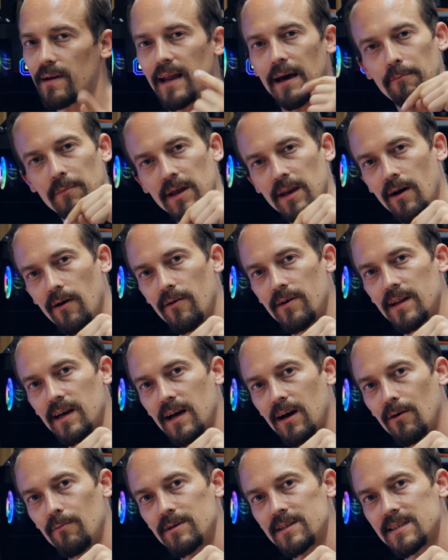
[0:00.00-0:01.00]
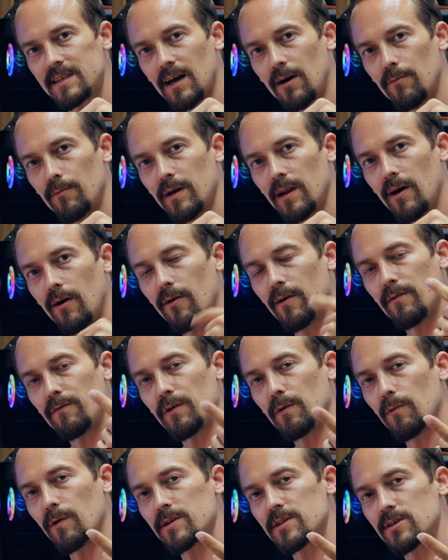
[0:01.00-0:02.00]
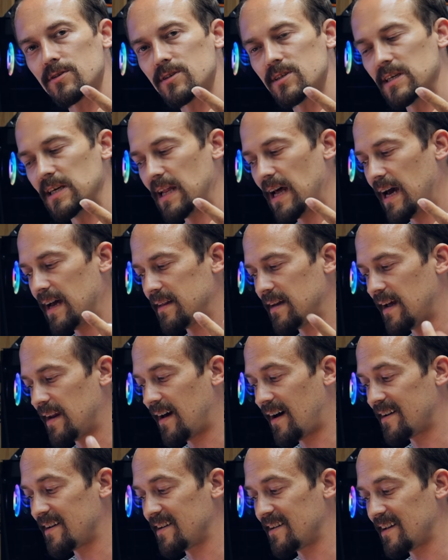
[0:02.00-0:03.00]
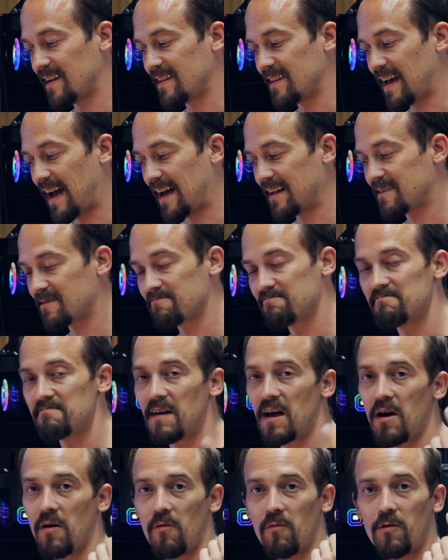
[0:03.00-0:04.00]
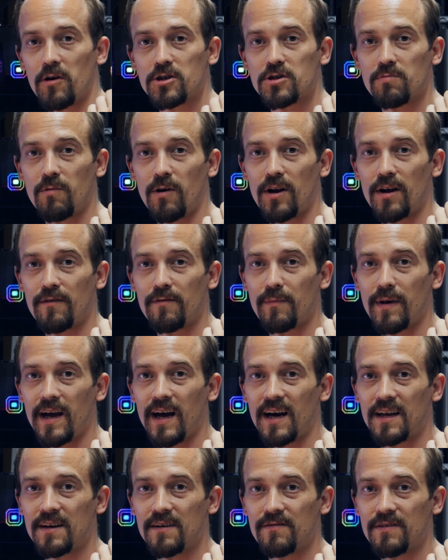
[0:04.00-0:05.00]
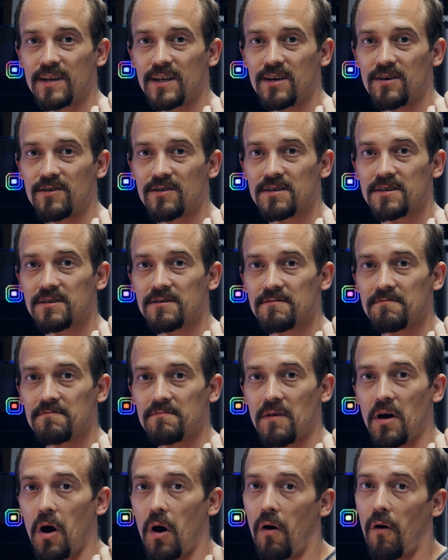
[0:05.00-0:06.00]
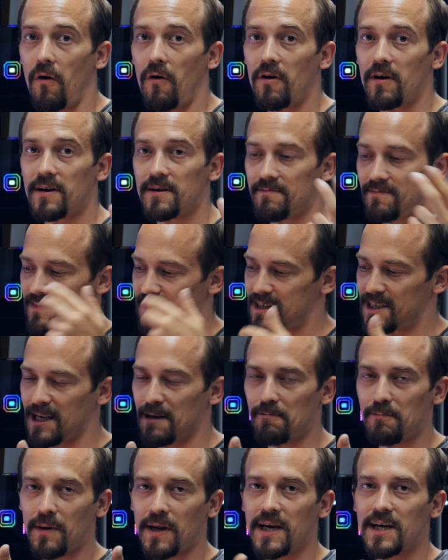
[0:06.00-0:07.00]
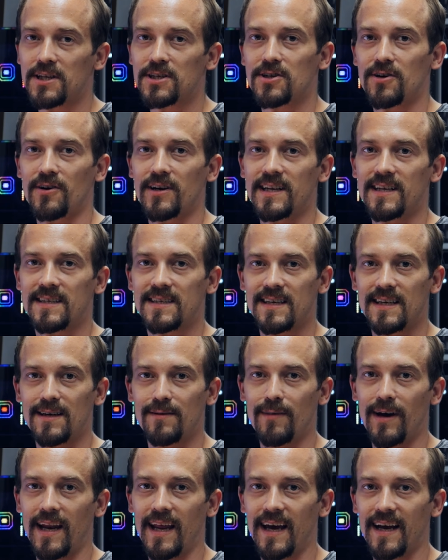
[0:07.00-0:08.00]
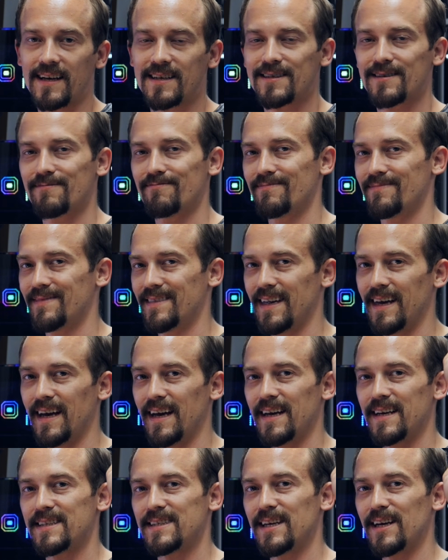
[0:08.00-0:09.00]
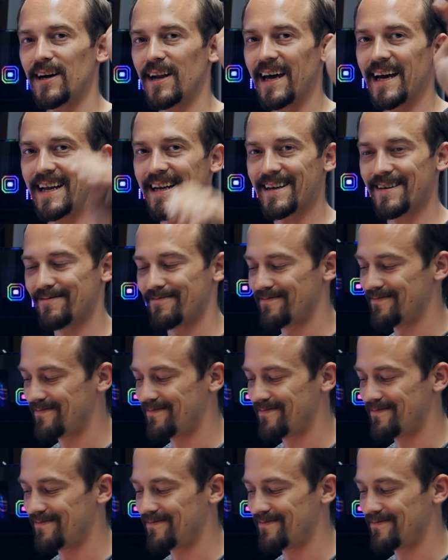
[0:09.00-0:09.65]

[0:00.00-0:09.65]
let me know in the comments down below if you want to see that, and other than that, watch one of my other videos or simply enjoy the cinematics. See you later.